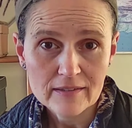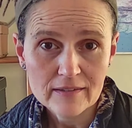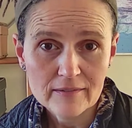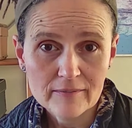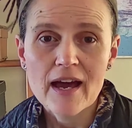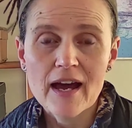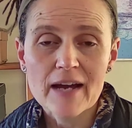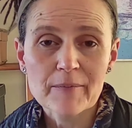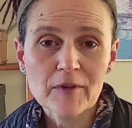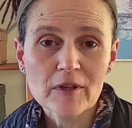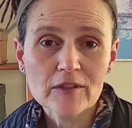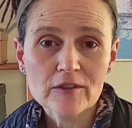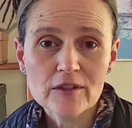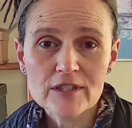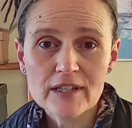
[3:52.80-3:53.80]
I'm not
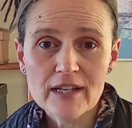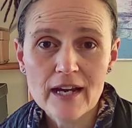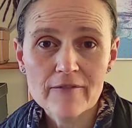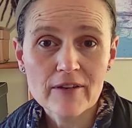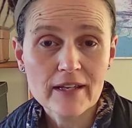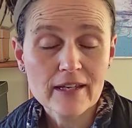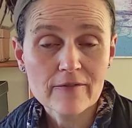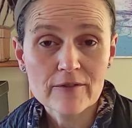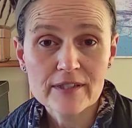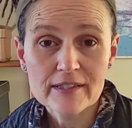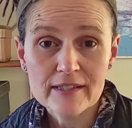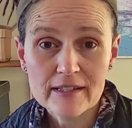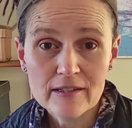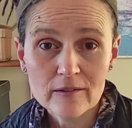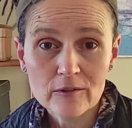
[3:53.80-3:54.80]
going to cover every
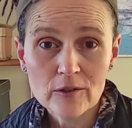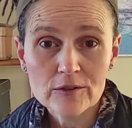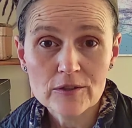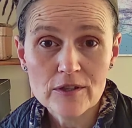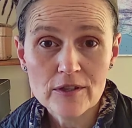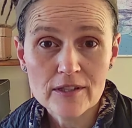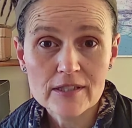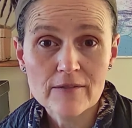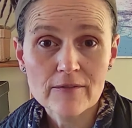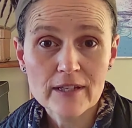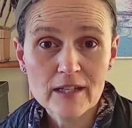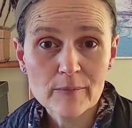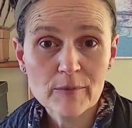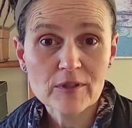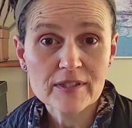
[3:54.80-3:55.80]
single alternative here
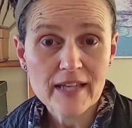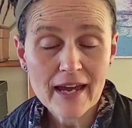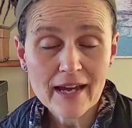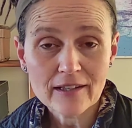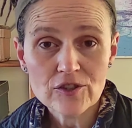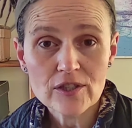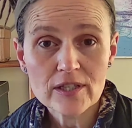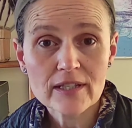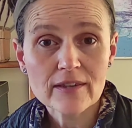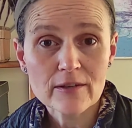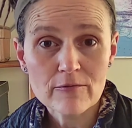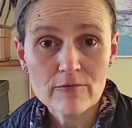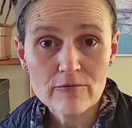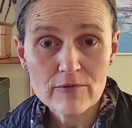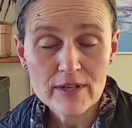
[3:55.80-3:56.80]
because actually there
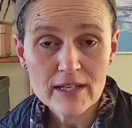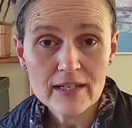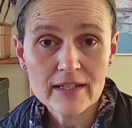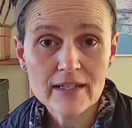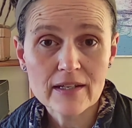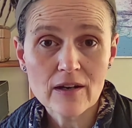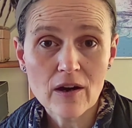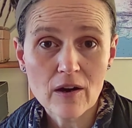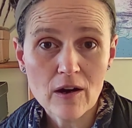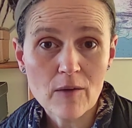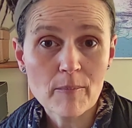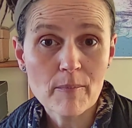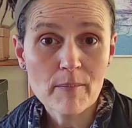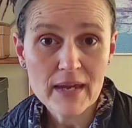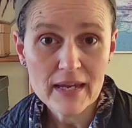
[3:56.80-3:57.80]
really are
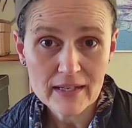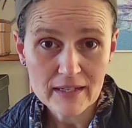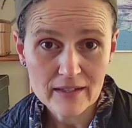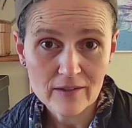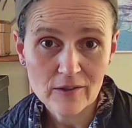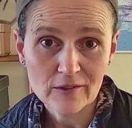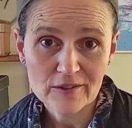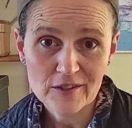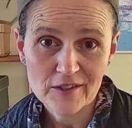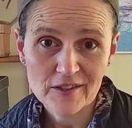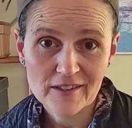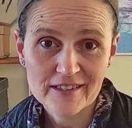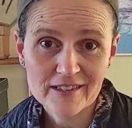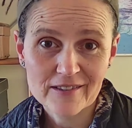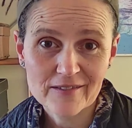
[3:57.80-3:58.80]
many
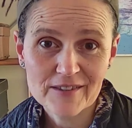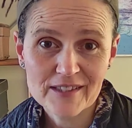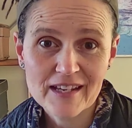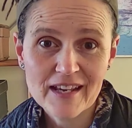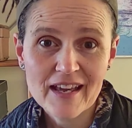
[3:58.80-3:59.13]
alternatives.